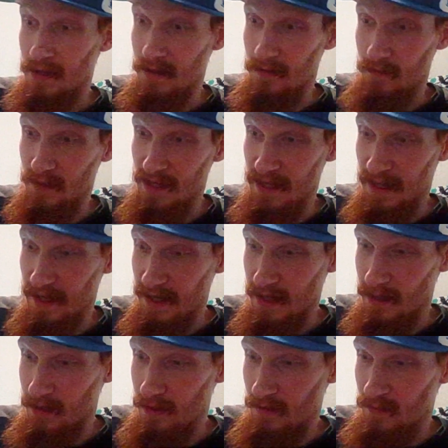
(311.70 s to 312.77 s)
We
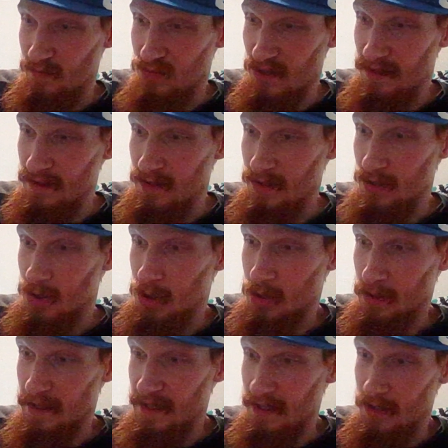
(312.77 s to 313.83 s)
had Brenton
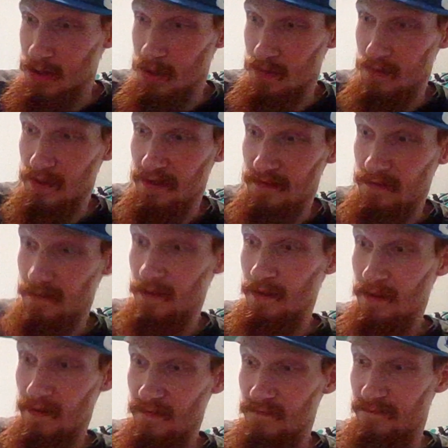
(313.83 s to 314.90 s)
Strange with
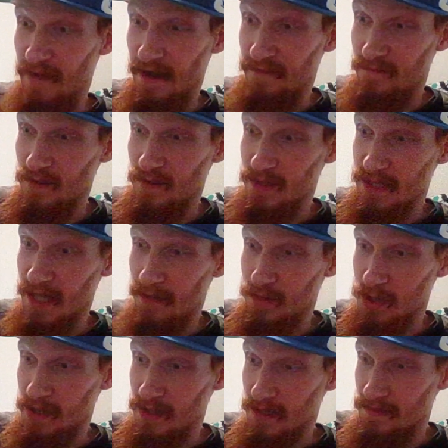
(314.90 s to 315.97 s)
5
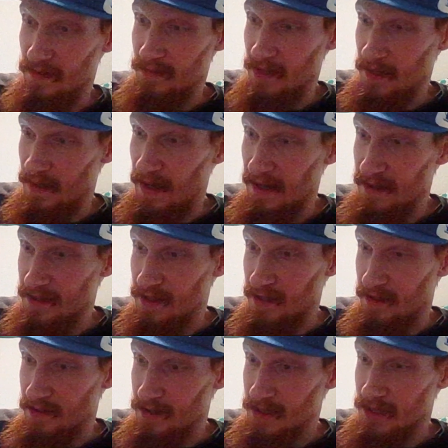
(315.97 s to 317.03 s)
receptions, 59
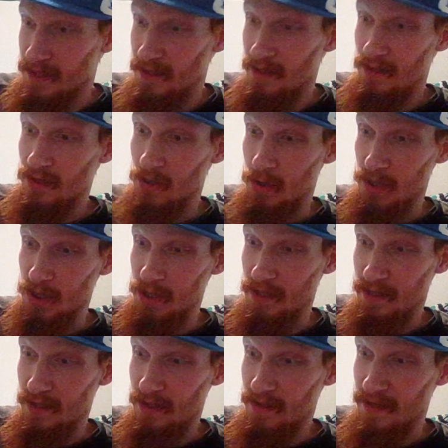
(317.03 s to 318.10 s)
yards. Christian
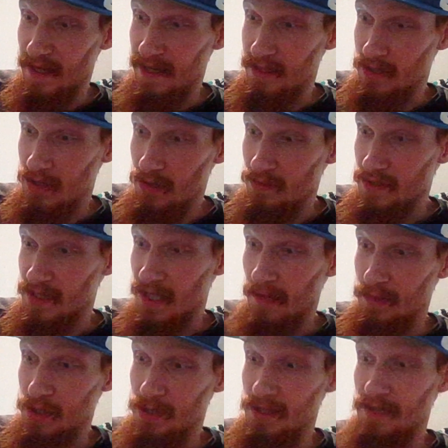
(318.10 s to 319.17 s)
Kirk had 2
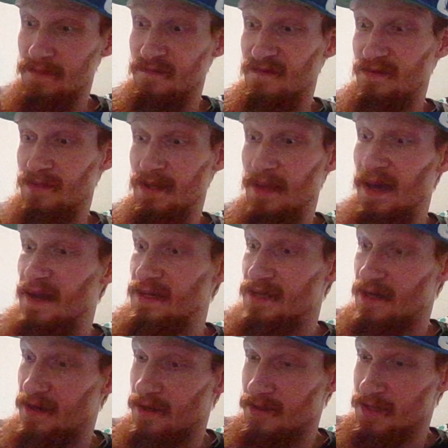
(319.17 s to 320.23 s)
receptions and 59
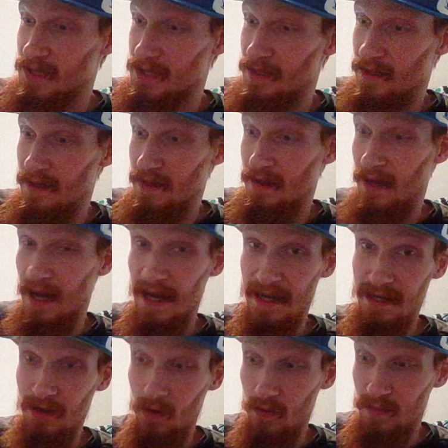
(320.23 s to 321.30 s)
yards. I
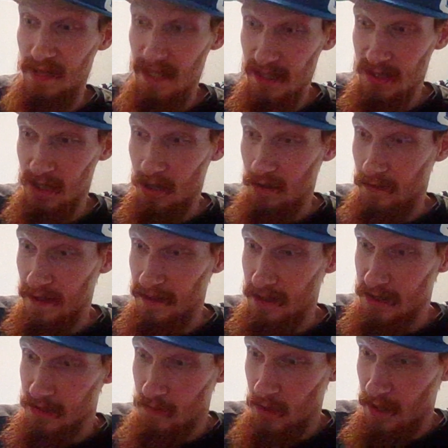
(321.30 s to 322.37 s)
hope he's all right as
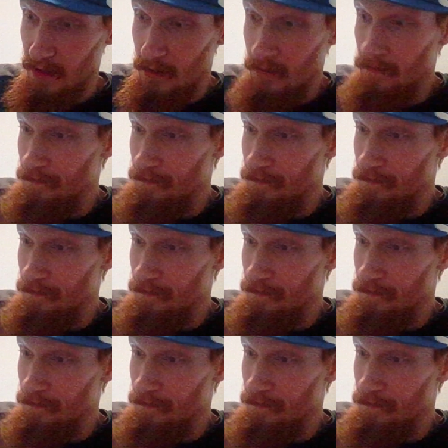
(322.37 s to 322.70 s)
well.